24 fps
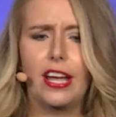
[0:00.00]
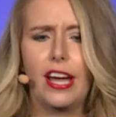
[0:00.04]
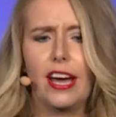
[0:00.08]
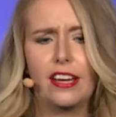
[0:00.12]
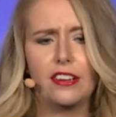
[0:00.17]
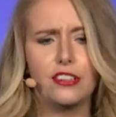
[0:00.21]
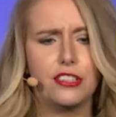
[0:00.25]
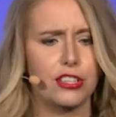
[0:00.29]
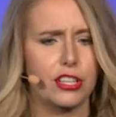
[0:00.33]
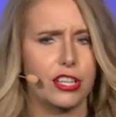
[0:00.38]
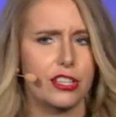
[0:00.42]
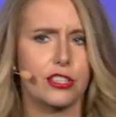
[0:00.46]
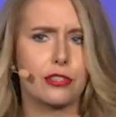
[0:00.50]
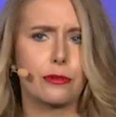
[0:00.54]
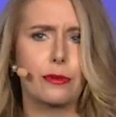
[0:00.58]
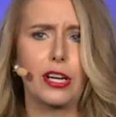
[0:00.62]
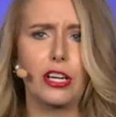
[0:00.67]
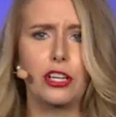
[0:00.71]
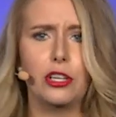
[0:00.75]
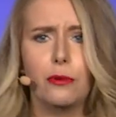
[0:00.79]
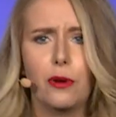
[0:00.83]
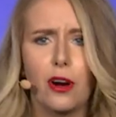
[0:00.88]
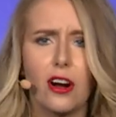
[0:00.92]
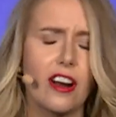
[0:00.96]
How did you get to where
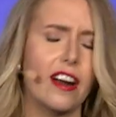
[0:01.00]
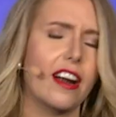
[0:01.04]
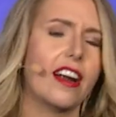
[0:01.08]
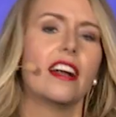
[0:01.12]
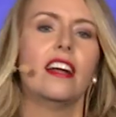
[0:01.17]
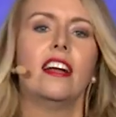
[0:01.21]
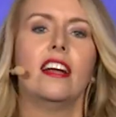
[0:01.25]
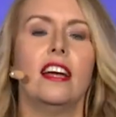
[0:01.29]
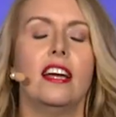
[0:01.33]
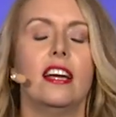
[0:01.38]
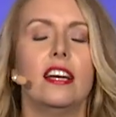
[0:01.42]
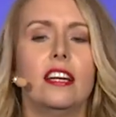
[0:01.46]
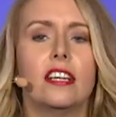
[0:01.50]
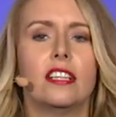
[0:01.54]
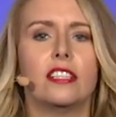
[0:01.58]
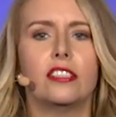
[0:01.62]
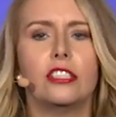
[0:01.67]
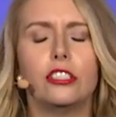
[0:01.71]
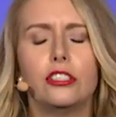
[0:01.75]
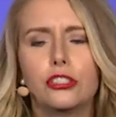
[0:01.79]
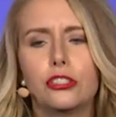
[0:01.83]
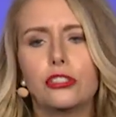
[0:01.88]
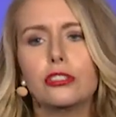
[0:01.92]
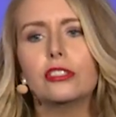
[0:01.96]
you are?
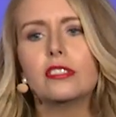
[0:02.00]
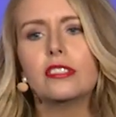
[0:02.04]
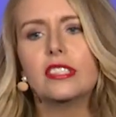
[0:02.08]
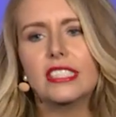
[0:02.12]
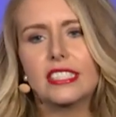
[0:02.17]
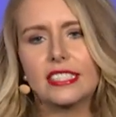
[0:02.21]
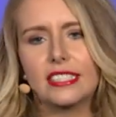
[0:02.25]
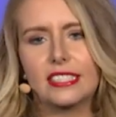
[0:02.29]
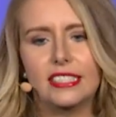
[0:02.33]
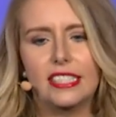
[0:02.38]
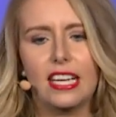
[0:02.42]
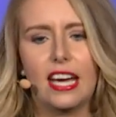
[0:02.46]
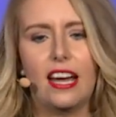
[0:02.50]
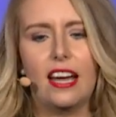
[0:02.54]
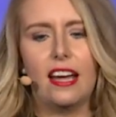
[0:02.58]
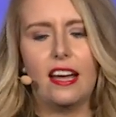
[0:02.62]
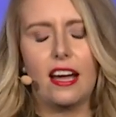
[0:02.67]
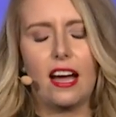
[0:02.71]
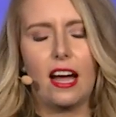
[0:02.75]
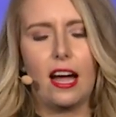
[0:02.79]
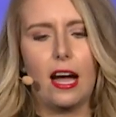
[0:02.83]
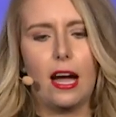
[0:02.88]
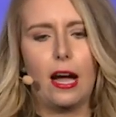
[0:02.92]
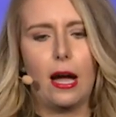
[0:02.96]
The truth is that
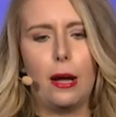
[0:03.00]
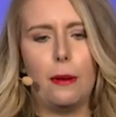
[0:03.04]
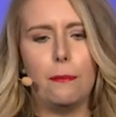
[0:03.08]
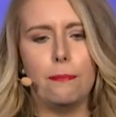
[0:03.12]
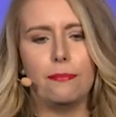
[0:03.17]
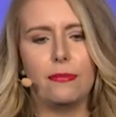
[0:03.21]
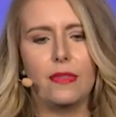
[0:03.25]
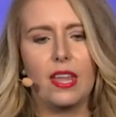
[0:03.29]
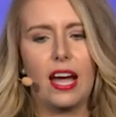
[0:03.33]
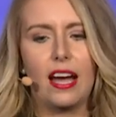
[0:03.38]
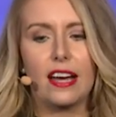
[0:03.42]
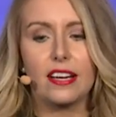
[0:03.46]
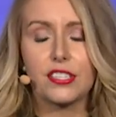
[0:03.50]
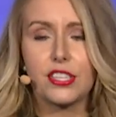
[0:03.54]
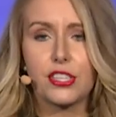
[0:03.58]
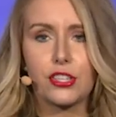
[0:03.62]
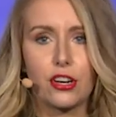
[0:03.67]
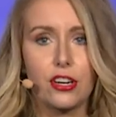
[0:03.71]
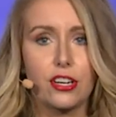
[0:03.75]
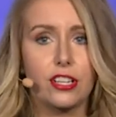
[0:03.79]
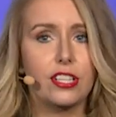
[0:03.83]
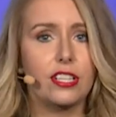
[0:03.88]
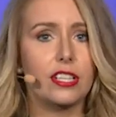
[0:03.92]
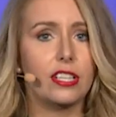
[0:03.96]
I
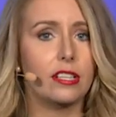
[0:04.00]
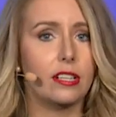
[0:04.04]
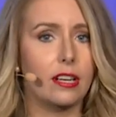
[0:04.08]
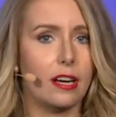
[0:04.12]
started in